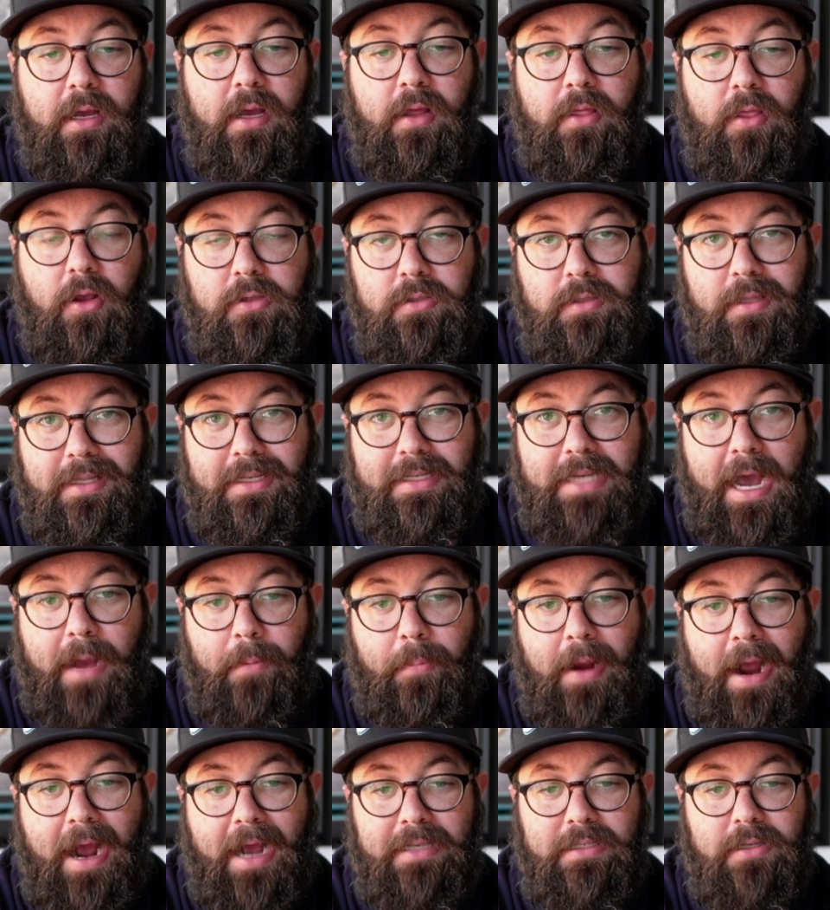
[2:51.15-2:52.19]
Those are the top
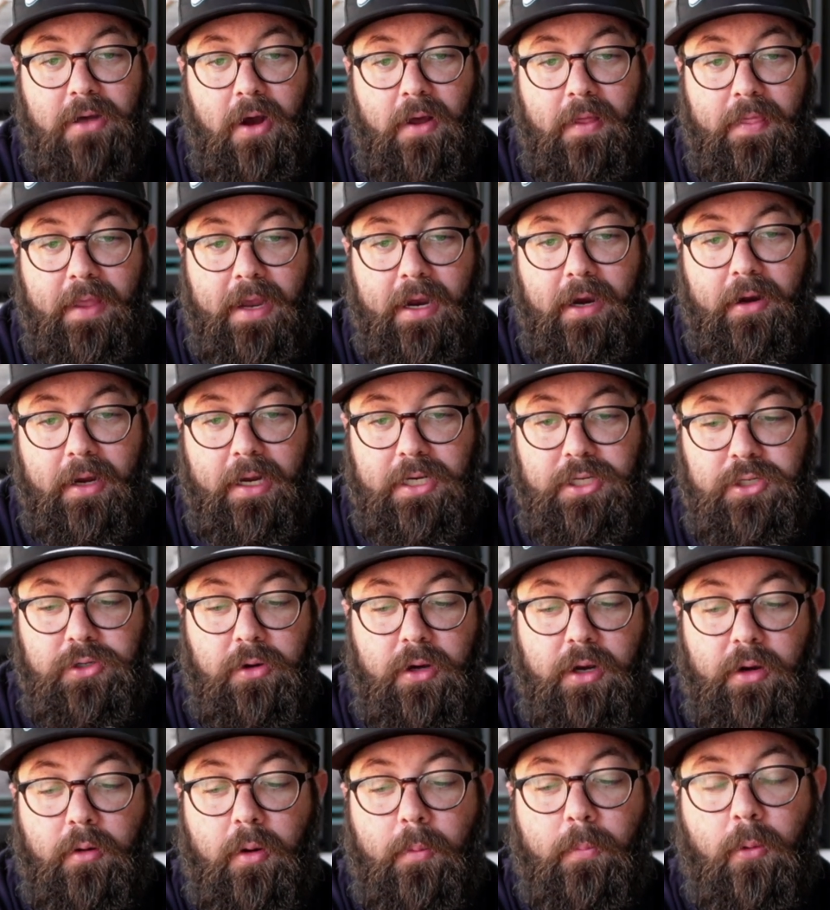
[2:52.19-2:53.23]
guys on their
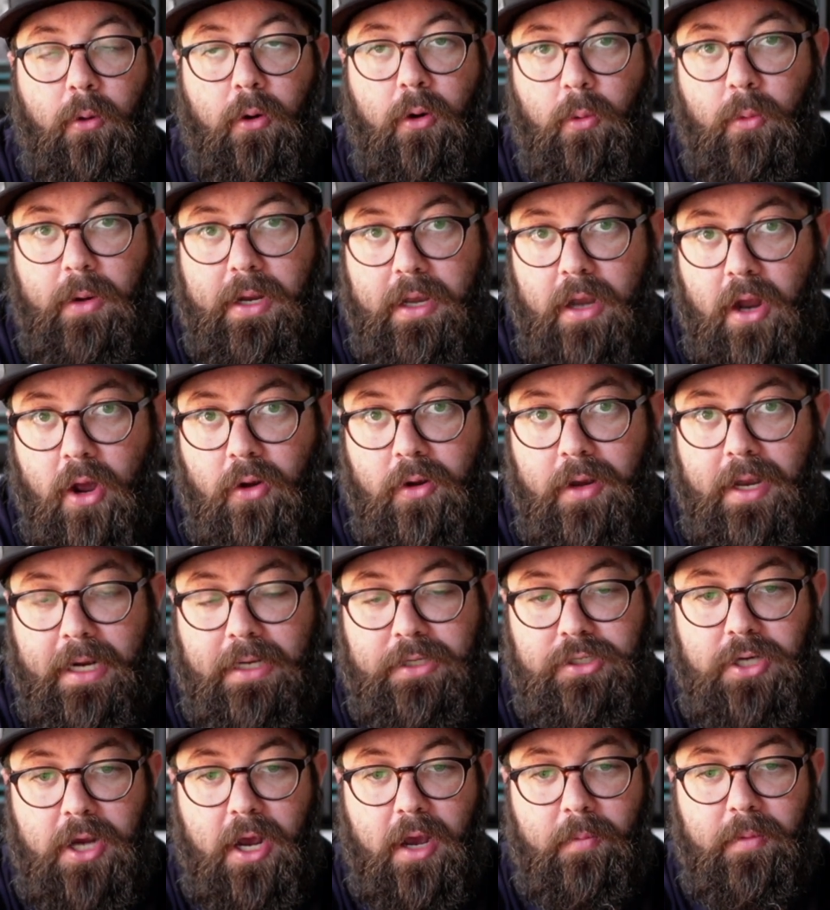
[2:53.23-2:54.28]
injury report. We know Nick
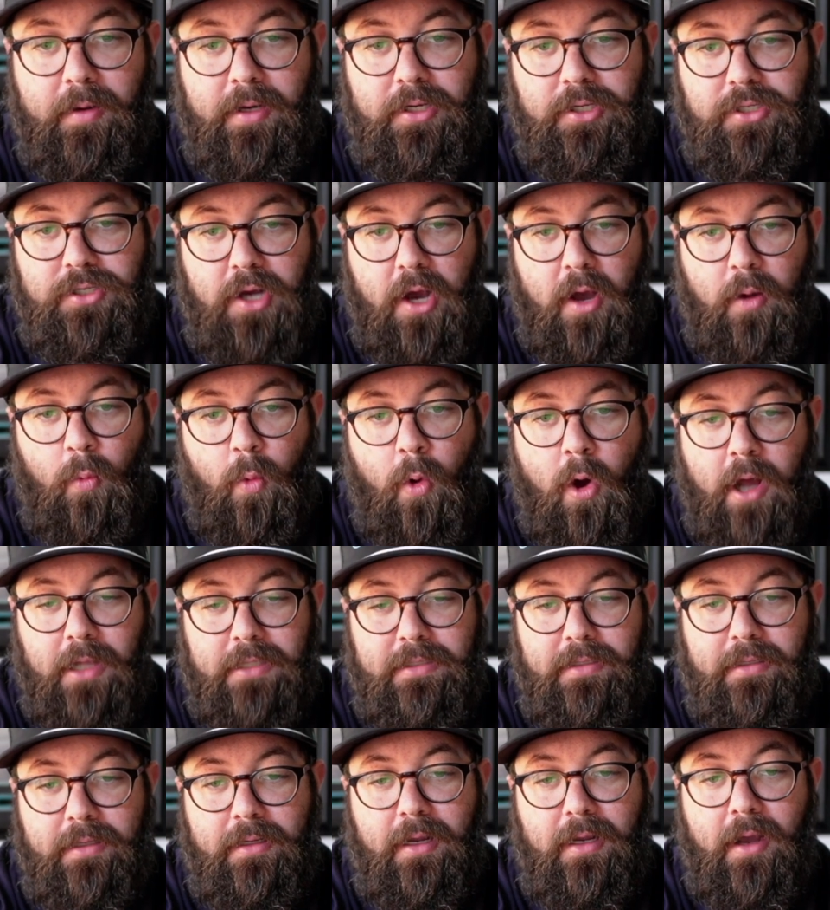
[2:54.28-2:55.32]
Chubb and Deshaun
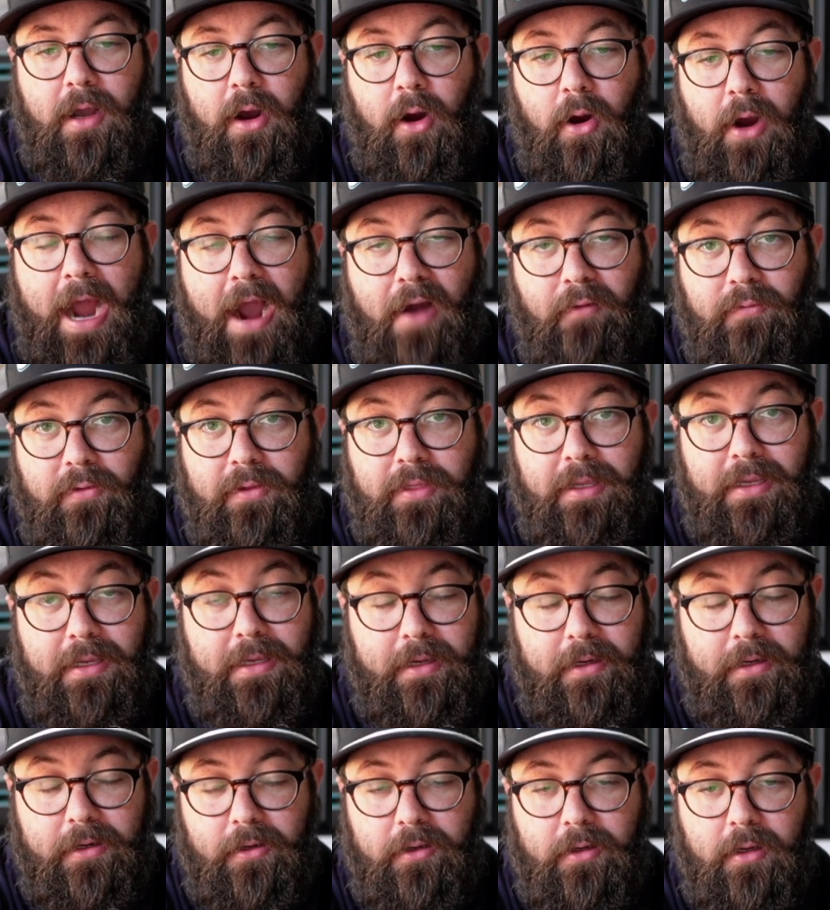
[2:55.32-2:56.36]
Watson are out for the
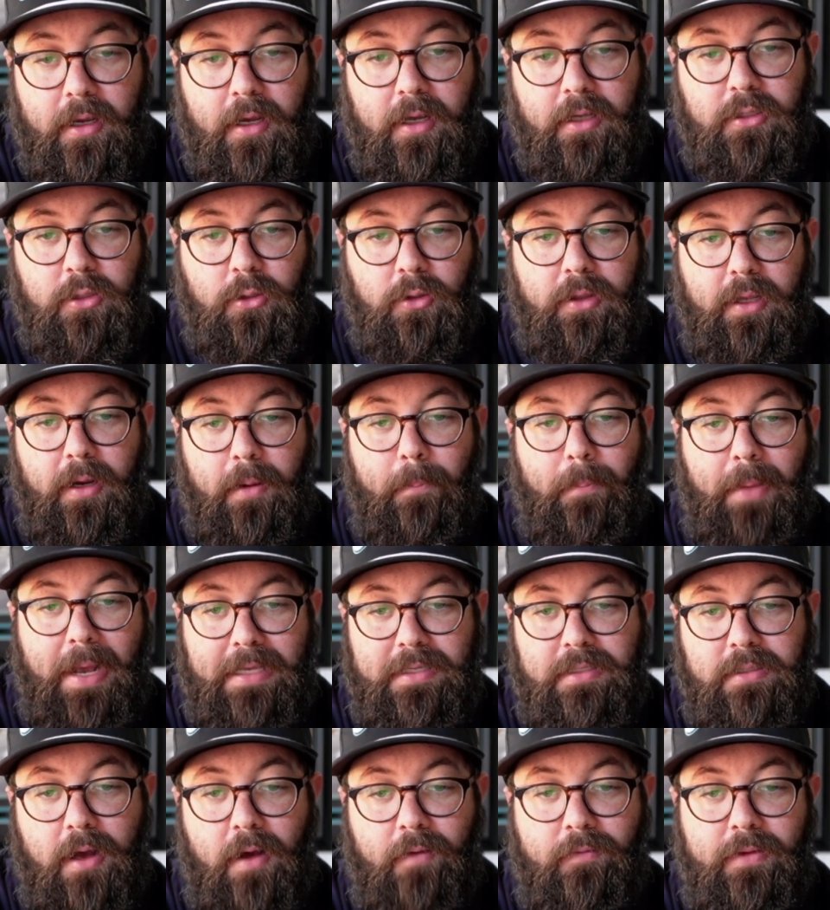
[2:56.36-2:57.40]
year, two of their
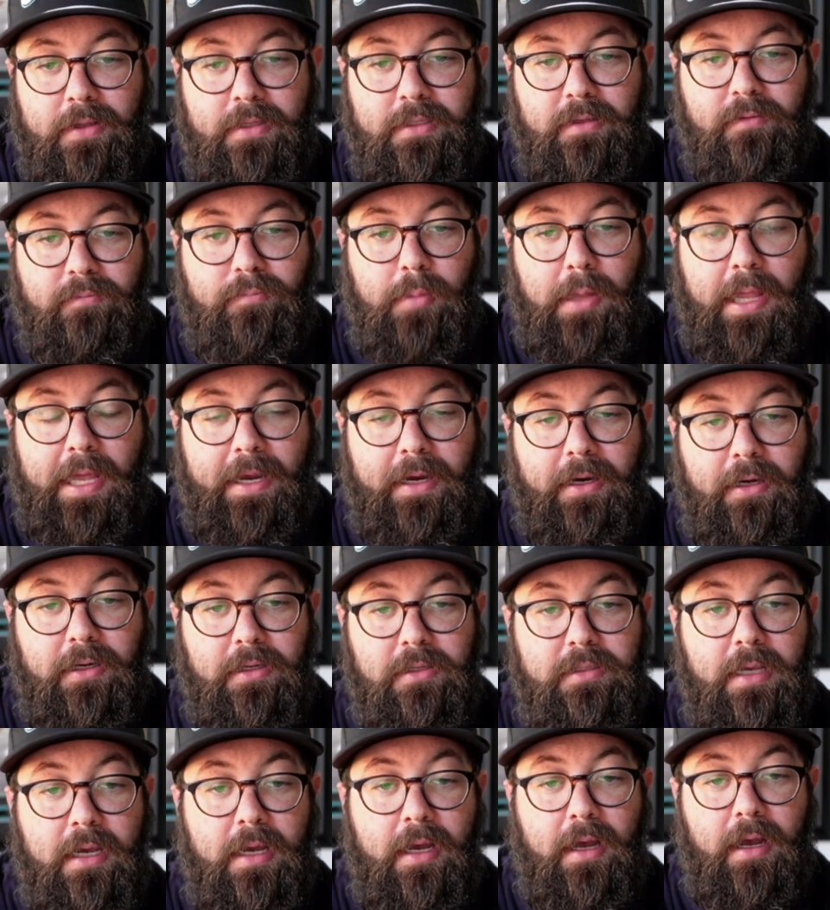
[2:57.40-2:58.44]
best offensive players.